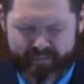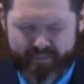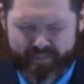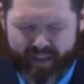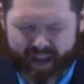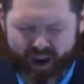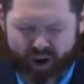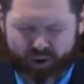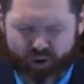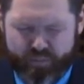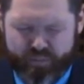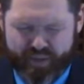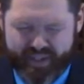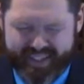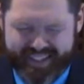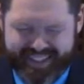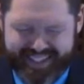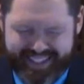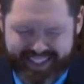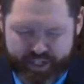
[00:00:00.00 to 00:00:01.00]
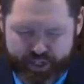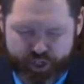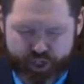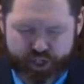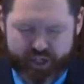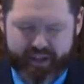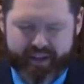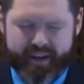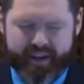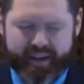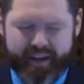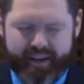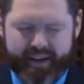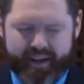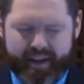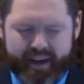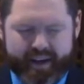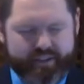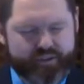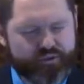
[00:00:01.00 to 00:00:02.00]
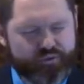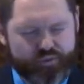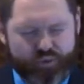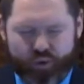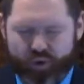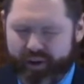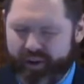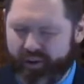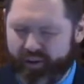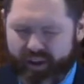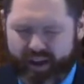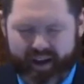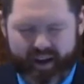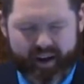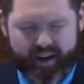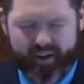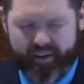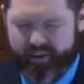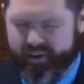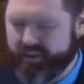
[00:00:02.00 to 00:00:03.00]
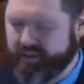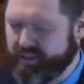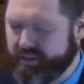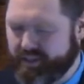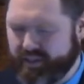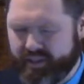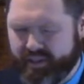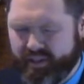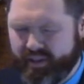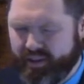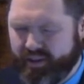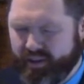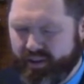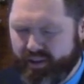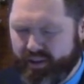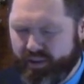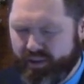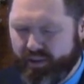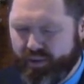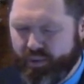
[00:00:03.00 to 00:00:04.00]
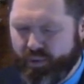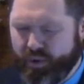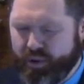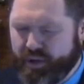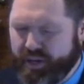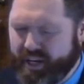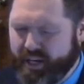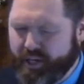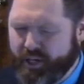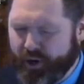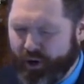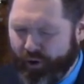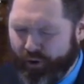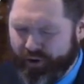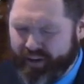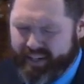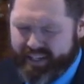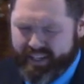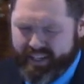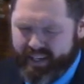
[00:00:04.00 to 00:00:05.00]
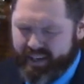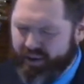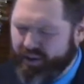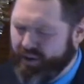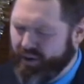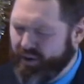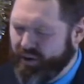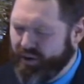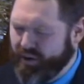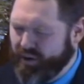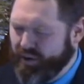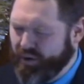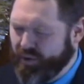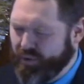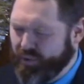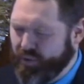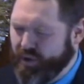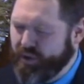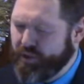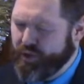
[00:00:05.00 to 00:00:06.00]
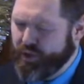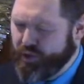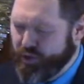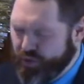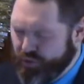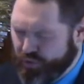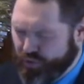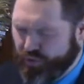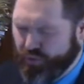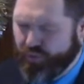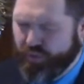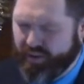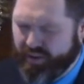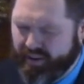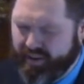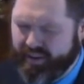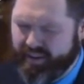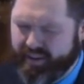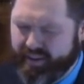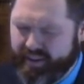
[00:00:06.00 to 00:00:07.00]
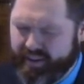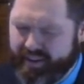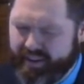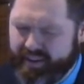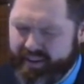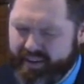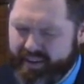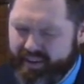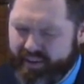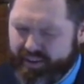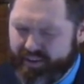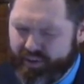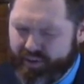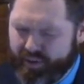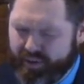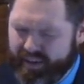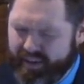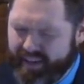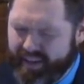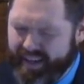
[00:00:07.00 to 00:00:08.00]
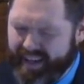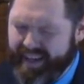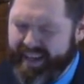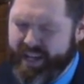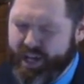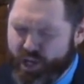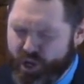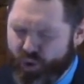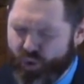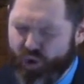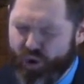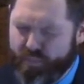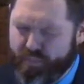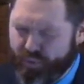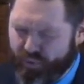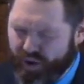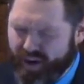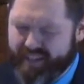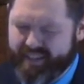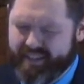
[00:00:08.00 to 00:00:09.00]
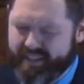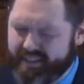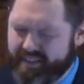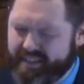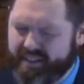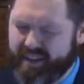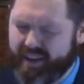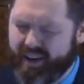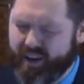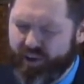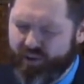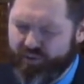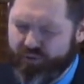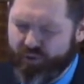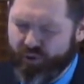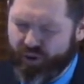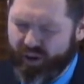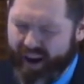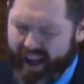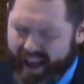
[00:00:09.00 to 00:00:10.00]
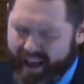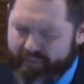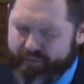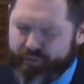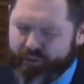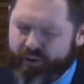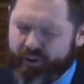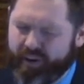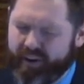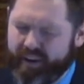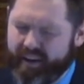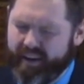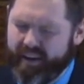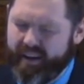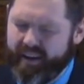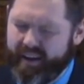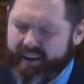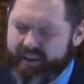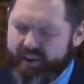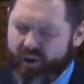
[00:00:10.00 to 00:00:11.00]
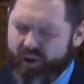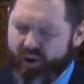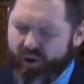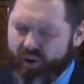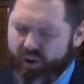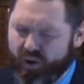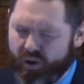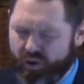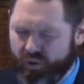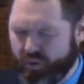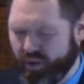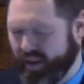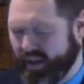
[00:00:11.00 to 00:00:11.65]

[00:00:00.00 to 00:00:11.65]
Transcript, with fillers: our position as royal heirs, with an eternity with you, Lord, in your presence forever and always.